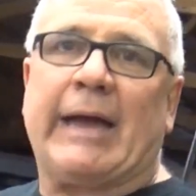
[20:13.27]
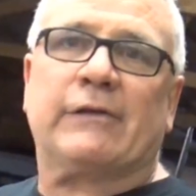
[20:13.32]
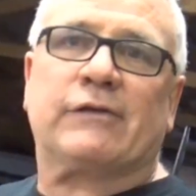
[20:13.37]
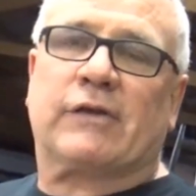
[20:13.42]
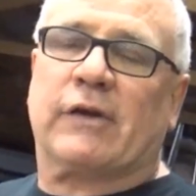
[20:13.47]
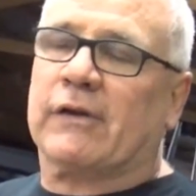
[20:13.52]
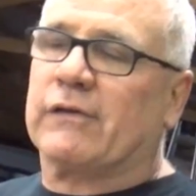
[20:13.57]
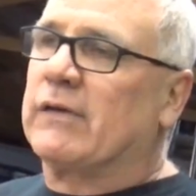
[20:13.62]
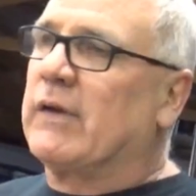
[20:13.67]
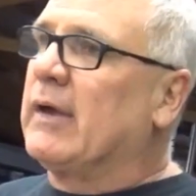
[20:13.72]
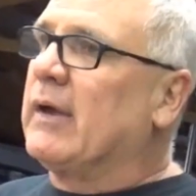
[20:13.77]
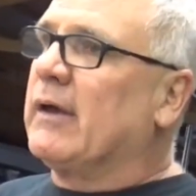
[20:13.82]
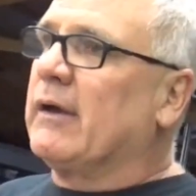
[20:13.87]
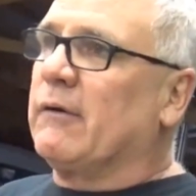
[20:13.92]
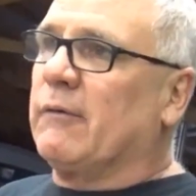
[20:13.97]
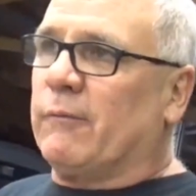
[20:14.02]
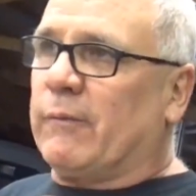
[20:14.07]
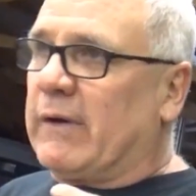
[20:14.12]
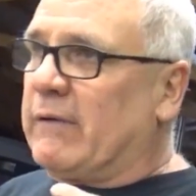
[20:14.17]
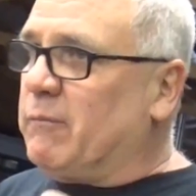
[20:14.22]
because
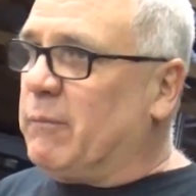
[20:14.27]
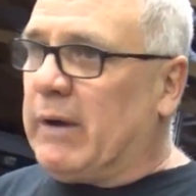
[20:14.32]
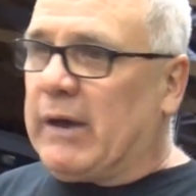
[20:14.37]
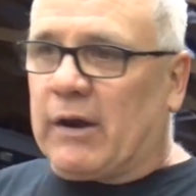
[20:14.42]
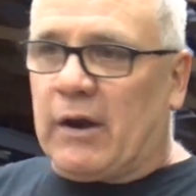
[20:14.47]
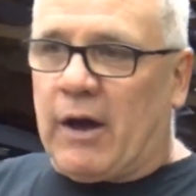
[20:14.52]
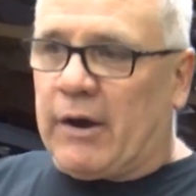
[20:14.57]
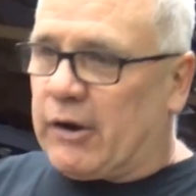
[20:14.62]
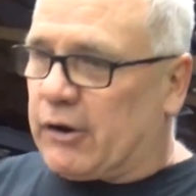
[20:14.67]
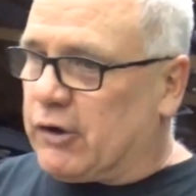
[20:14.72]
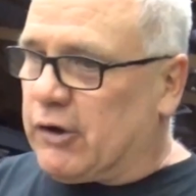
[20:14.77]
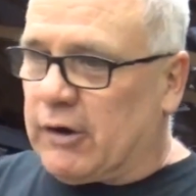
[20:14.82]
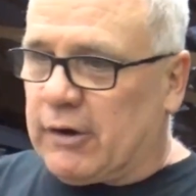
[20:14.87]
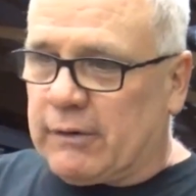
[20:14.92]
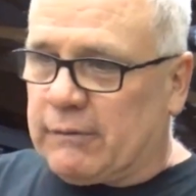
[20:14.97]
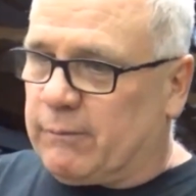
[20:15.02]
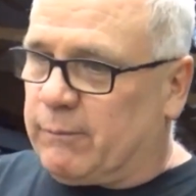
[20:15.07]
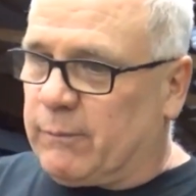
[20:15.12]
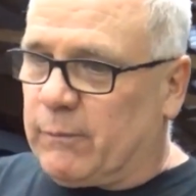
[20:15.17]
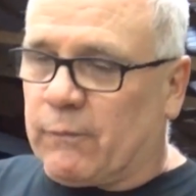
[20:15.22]
we've been on a
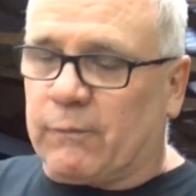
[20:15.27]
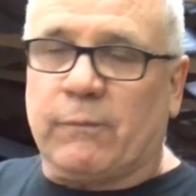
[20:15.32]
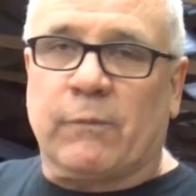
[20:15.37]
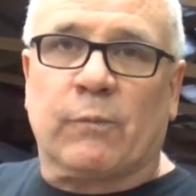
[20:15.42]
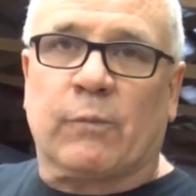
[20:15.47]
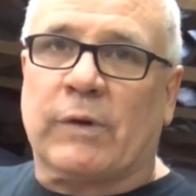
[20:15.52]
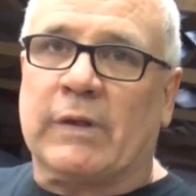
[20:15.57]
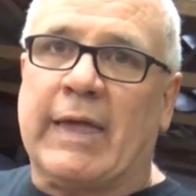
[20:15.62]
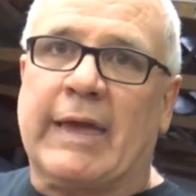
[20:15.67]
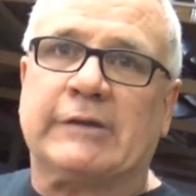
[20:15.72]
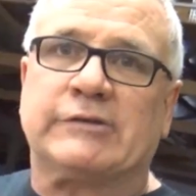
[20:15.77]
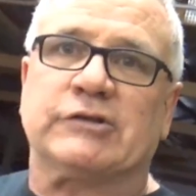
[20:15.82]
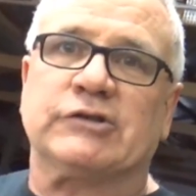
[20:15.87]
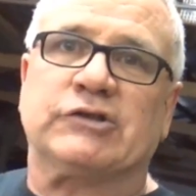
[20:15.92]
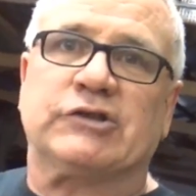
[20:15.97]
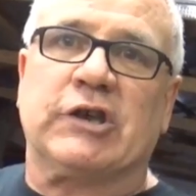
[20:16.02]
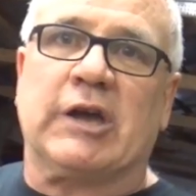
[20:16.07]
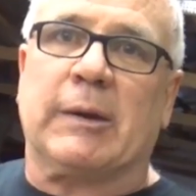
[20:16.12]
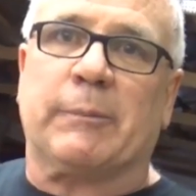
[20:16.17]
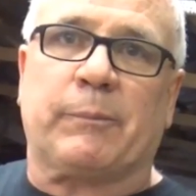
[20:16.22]
good
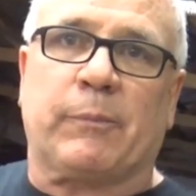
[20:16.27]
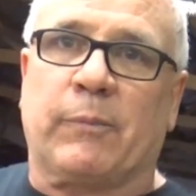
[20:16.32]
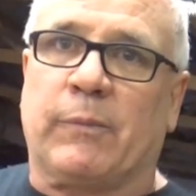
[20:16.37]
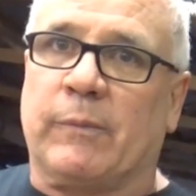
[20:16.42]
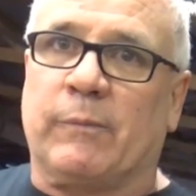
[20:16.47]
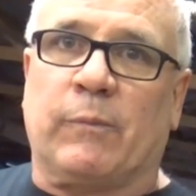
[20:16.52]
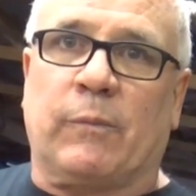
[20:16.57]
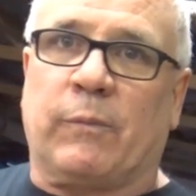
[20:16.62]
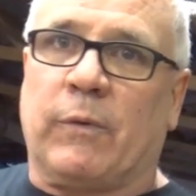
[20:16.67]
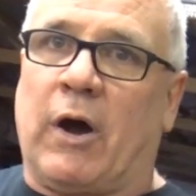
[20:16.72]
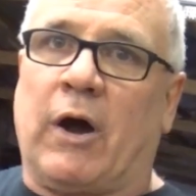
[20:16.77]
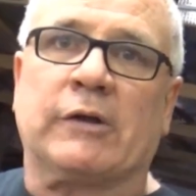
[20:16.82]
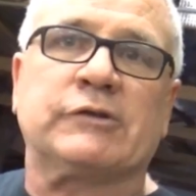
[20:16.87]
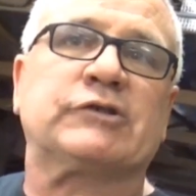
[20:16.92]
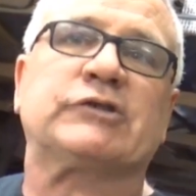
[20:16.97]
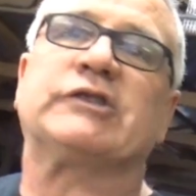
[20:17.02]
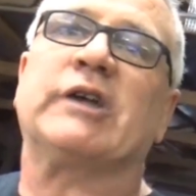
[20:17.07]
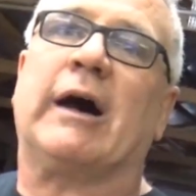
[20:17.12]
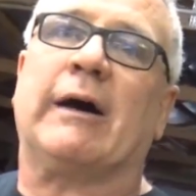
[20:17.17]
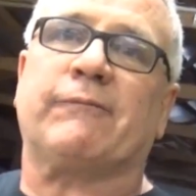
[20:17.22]
relationship on
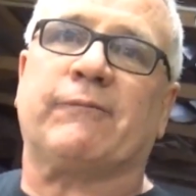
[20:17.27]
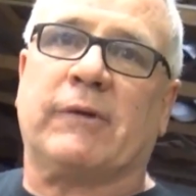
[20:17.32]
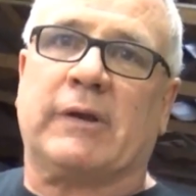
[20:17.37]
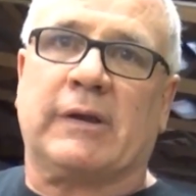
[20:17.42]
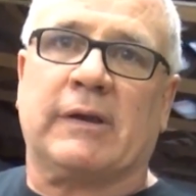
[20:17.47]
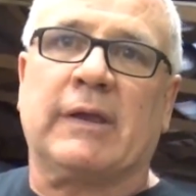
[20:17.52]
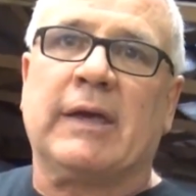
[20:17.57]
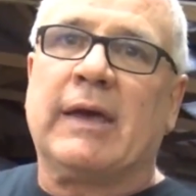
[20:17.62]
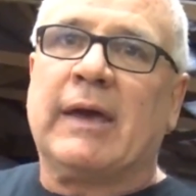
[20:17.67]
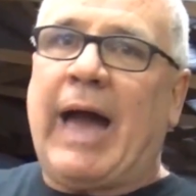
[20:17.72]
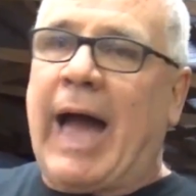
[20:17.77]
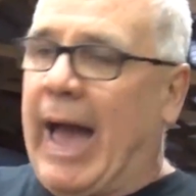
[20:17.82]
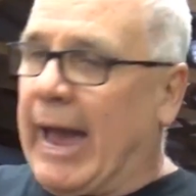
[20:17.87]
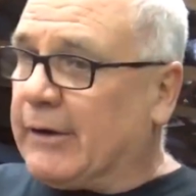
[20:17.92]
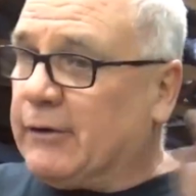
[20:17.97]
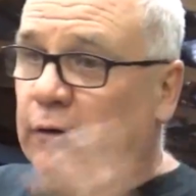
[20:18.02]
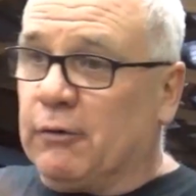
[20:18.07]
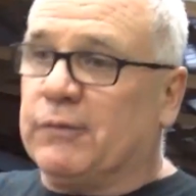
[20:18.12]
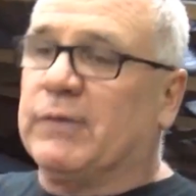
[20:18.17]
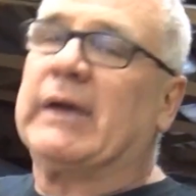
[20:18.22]
stuff, and I
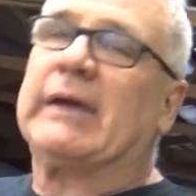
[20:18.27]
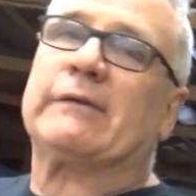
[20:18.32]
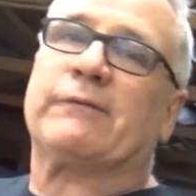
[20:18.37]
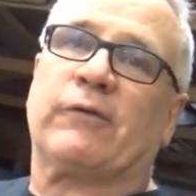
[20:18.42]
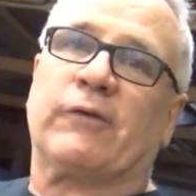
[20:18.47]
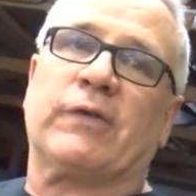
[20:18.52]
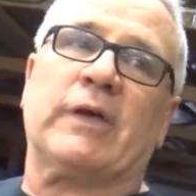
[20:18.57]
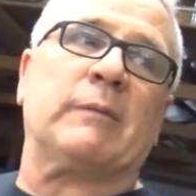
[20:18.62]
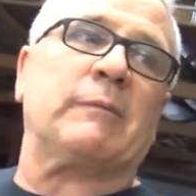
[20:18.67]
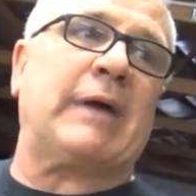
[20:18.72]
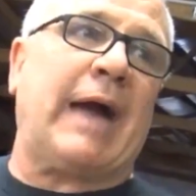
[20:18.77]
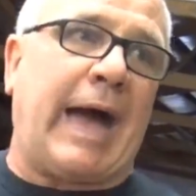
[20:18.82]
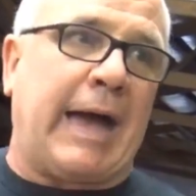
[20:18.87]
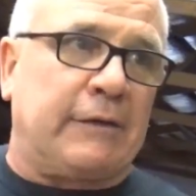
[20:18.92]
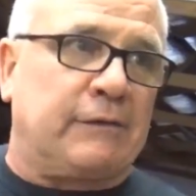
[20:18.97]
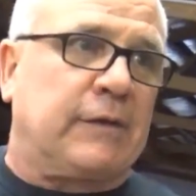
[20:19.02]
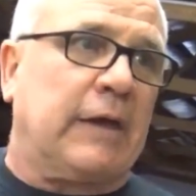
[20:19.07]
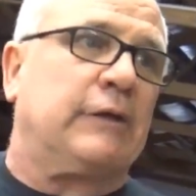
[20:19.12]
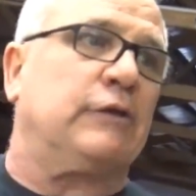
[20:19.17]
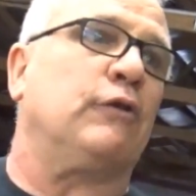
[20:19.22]
do things for them
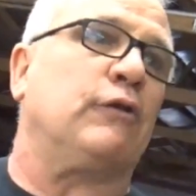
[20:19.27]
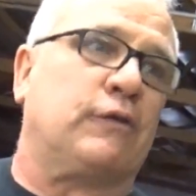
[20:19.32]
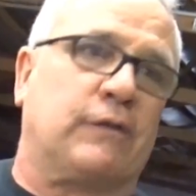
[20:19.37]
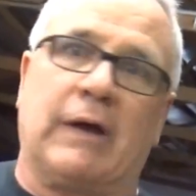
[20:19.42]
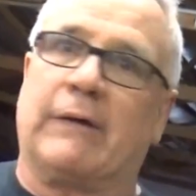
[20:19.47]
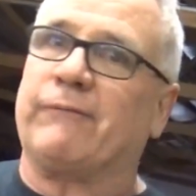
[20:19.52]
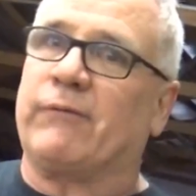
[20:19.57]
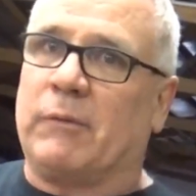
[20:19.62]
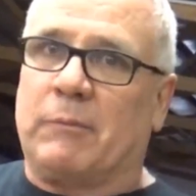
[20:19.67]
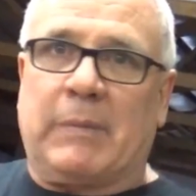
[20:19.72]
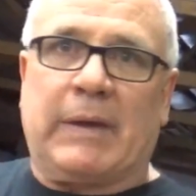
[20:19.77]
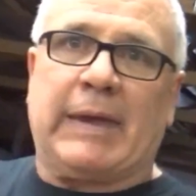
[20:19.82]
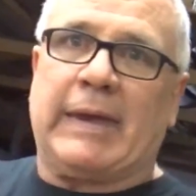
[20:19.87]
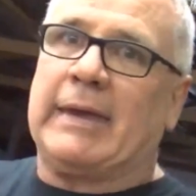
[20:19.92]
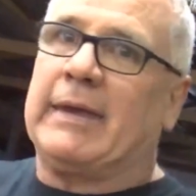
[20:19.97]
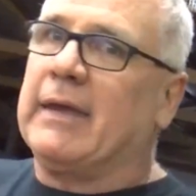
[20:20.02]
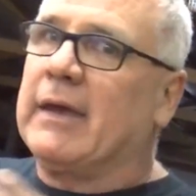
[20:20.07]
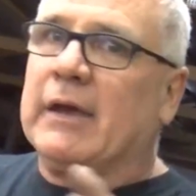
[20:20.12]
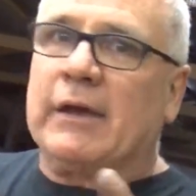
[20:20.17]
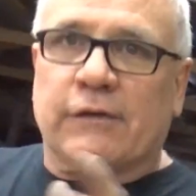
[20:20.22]
guys, they do stuff for
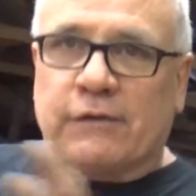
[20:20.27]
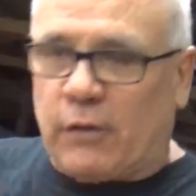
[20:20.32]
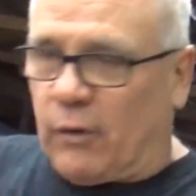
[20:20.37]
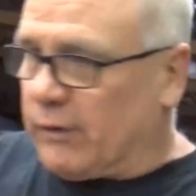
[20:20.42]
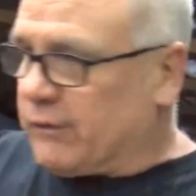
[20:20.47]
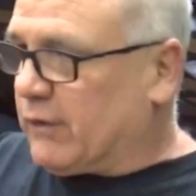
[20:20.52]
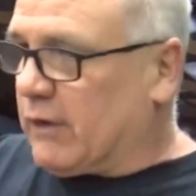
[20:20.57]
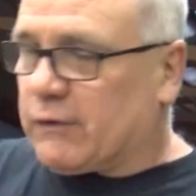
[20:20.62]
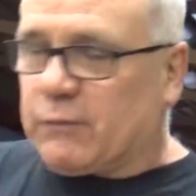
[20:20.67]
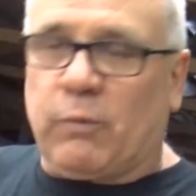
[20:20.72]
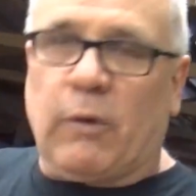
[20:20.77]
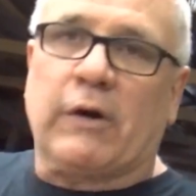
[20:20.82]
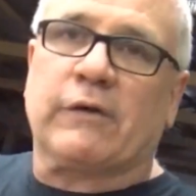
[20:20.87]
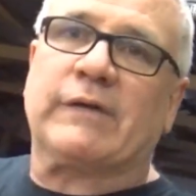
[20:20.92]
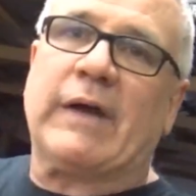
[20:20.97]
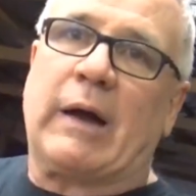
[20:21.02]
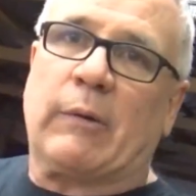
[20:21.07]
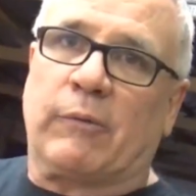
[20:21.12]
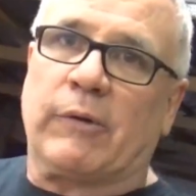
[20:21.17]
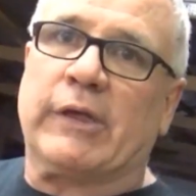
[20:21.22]
me, so it just works
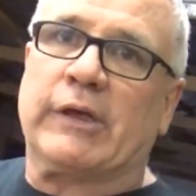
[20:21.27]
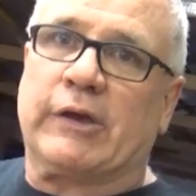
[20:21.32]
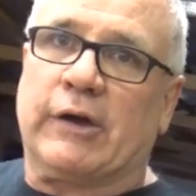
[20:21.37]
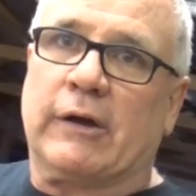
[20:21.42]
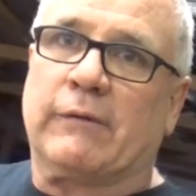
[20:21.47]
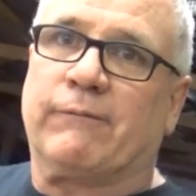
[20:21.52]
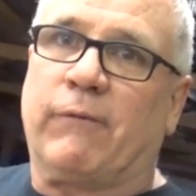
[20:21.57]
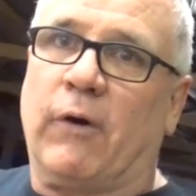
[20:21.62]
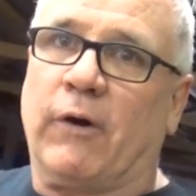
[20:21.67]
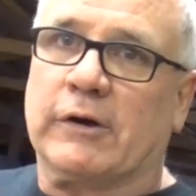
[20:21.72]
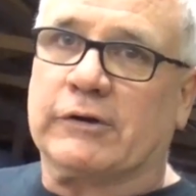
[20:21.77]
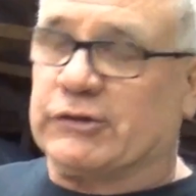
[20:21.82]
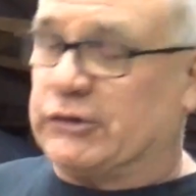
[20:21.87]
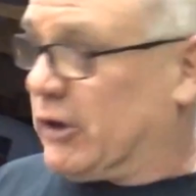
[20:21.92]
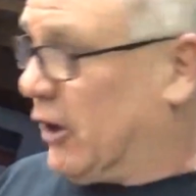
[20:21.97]
out really good for us.